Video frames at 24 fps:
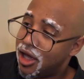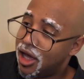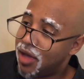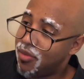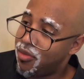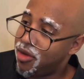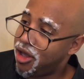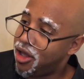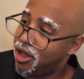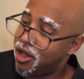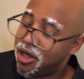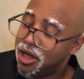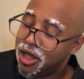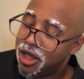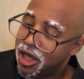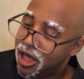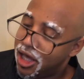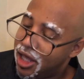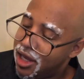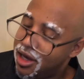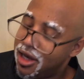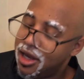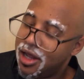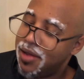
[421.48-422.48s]
I mean,
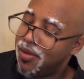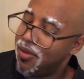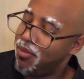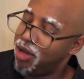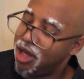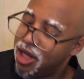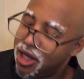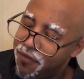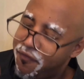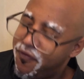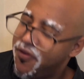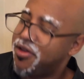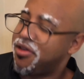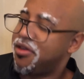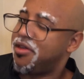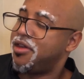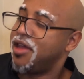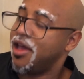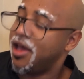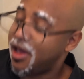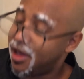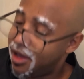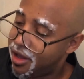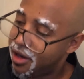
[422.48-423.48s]
and, I mean, if it
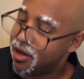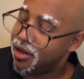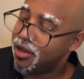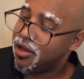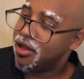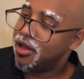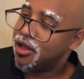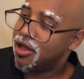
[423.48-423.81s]
did,